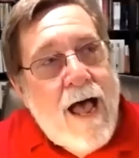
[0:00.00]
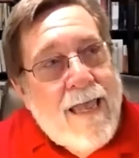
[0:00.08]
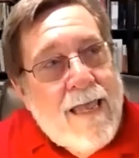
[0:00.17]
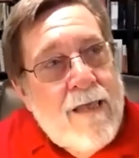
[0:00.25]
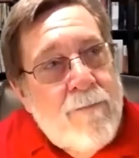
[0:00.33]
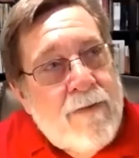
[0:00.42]

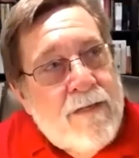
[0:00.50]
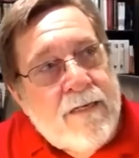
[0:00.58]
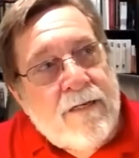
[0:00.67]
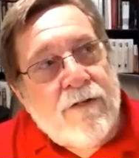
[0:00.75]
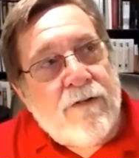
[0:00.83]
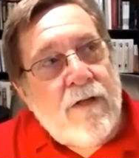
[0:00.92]
I am
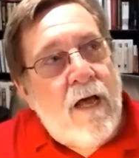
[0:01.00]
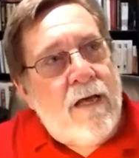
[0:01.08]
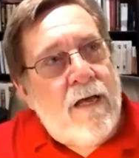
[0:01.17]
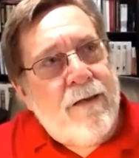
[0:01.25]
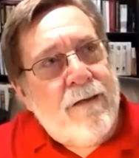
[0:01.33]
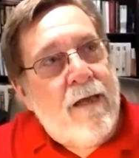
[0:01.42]

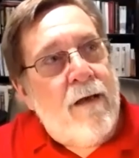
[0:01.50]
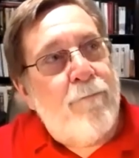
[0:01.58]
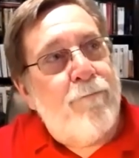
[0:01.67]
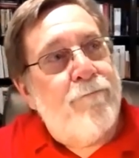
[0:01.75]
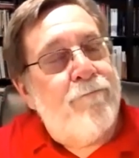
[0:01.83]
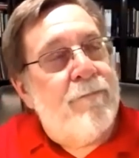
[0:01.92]
a
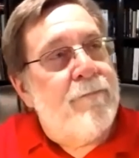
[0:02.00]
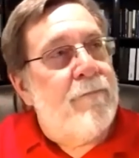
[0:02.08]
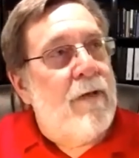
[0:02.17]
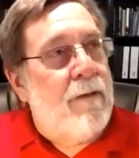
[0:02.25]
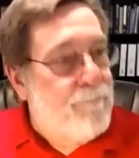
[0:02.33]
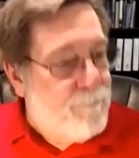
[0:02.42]

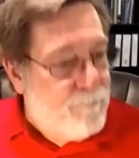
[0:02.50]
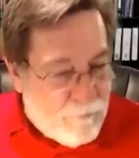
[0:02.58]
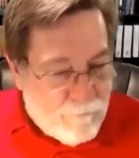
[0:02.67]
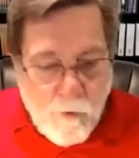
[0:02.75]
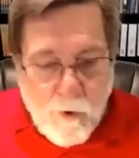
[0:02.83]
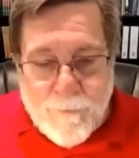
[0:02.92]

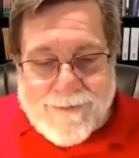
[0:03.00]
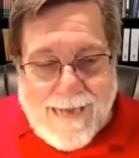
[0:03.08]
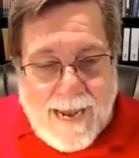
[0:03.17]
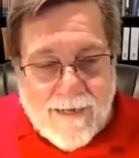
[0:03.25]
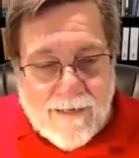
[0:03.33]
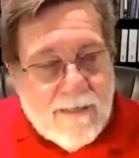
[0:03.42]
performance
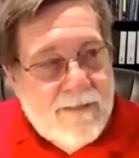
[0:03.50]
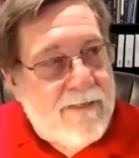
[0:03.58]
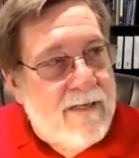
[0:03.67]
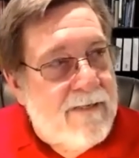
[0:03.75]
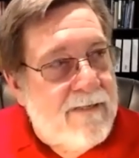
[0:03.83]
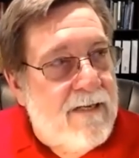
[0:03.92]

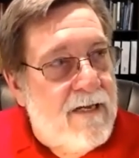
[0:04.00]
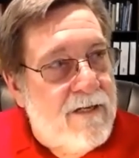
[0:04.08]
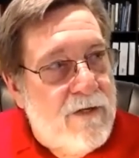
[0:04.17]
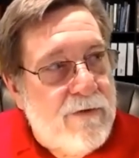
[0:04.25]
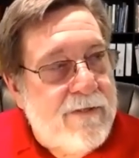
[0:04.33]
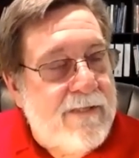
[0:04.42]
analyst, as
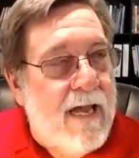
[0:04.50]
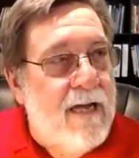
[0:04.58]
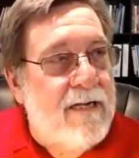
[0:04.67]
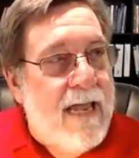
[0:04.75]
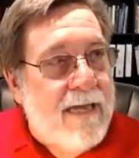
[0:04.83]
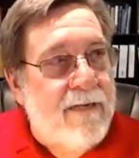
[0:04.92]
you
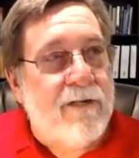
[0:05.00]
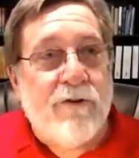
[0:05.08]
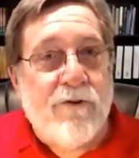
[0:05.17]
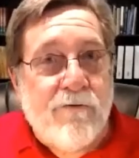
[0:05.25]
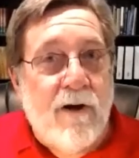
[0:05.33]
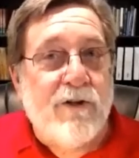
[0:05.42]
said, and an
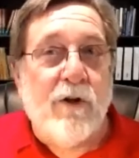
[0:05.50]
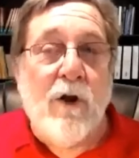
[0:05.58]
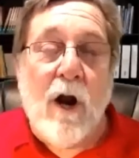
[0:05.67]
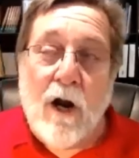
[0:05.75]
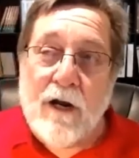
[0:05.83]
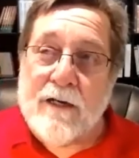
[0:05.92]

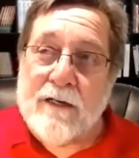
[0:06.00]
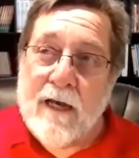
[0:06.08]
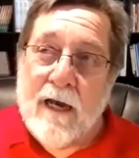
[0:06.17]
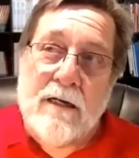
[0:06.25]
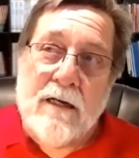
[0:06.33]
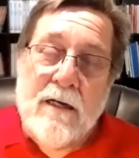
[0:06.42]
instructional
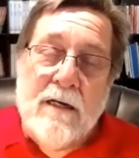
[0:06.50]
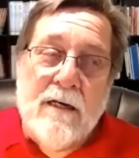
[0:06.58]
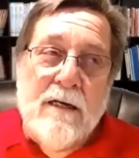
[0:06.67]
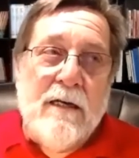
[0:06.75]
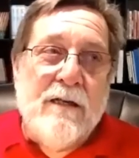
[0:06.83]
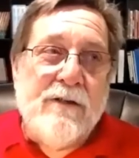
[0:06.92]
architect.
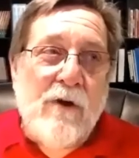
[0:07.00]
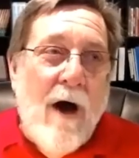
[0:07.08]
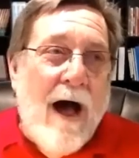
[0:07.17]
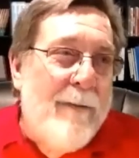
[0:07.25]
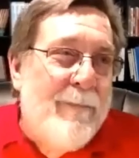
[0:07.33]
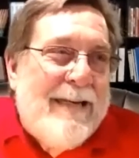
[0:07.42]
So
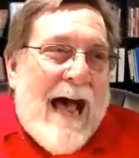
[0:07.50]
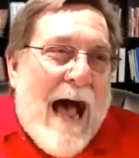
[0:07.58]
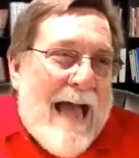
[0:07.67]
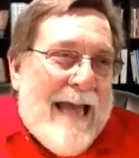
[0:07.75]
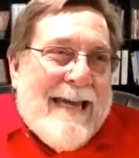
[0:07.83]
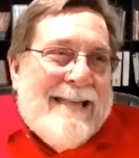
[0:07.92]
I'm an
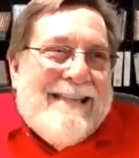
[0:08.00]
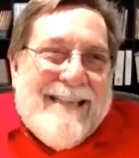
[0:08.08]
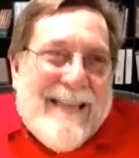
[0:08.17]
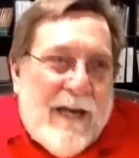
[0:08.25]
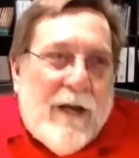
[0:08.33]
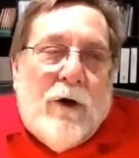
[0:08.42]

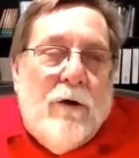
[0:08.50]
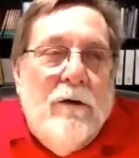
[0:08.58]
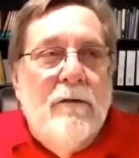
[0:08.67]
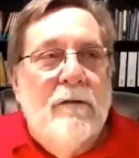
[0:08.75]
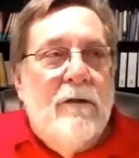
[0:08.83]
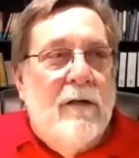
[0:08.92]
ISDer,
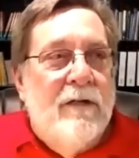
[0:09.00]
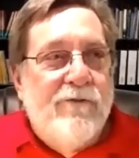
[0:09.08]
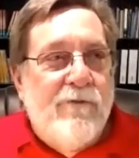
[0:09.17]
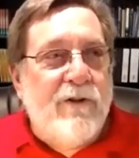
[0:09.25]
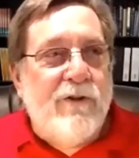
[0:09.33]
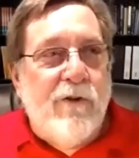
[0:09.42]

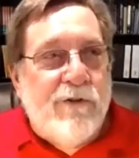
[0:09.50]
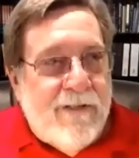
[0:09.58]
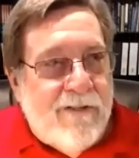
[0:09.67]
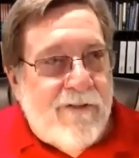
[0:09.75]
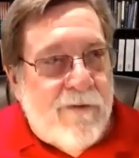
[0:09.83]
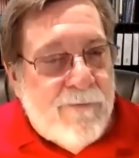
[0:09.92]
instructional
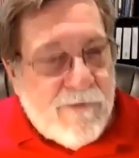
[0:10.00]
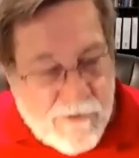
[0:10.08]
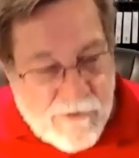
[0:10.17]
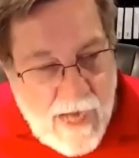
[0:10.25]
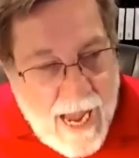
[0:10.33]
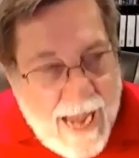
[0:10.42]
systems
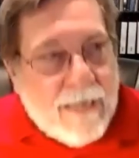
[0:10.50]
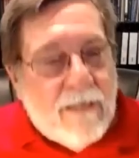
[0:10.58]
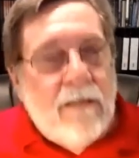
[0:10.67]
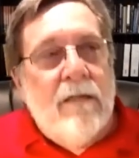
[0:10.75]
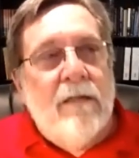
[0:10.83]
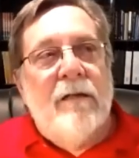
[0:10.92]
design.
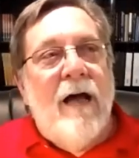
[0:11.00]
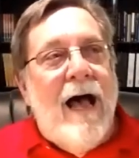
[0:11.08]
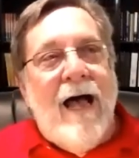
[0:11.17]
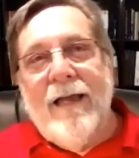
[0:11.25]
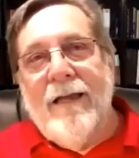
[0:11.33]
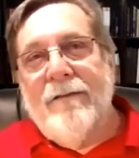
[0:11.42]

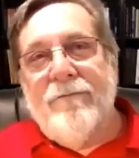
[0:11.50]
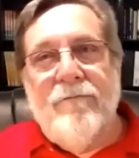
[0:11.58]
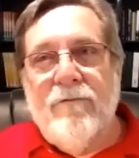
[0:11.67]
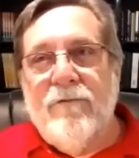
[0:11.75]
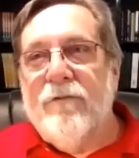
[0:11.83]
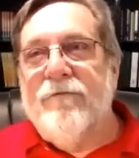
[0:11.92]
I
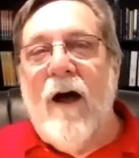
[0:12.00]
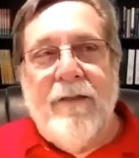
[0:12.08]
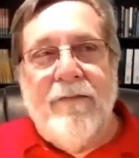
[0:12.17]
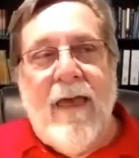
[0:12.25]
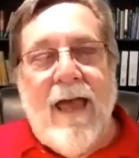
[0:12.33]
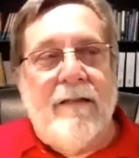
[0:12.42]

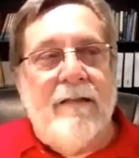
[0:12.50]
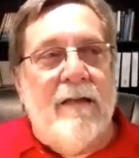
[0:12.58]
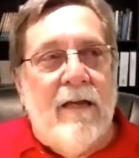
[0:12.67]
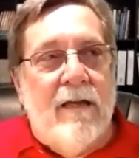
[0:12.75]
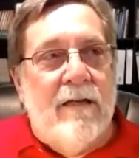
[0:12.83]
define that